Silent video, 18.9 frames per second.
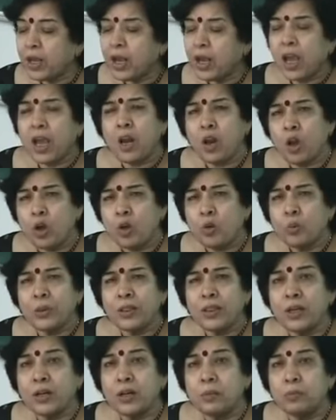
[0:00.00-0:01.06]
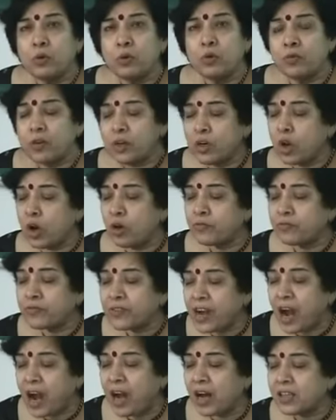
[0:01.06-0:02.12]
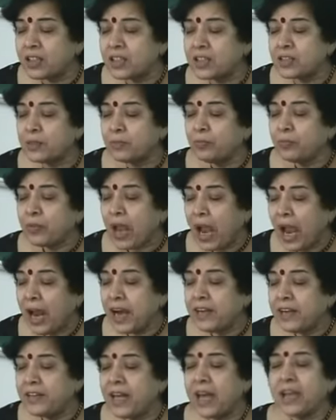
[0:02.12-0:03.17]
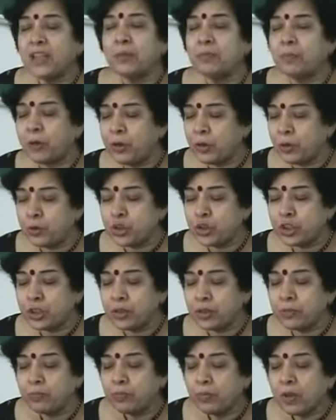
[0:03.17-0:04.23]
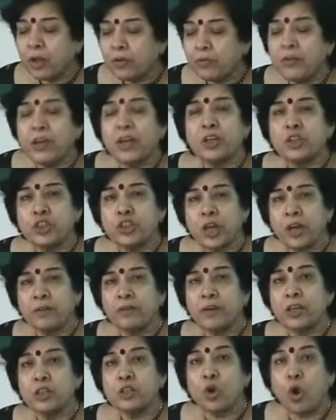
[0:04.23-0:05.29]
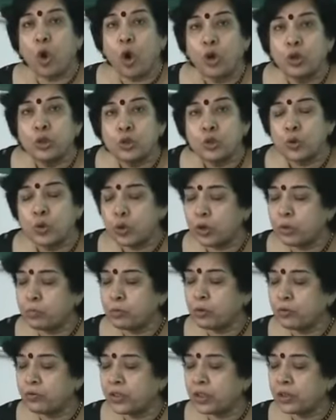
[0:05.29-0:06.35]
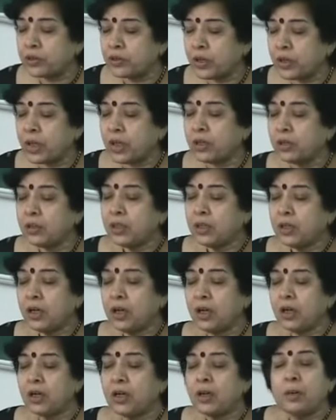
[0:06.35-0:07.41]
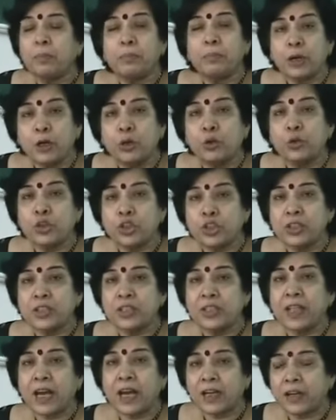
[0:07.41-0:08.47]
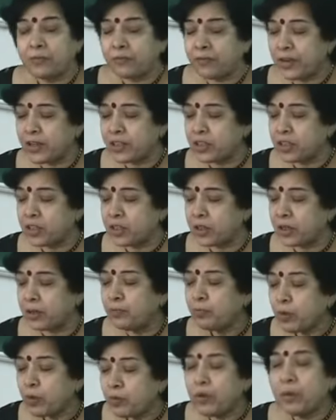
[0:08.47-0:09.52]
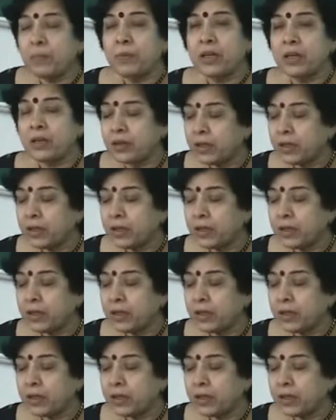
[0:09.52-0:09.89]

Along with the removal of caste and death pollution, Veer Shaivas also removed the three uh, pollutions that affect uh, women,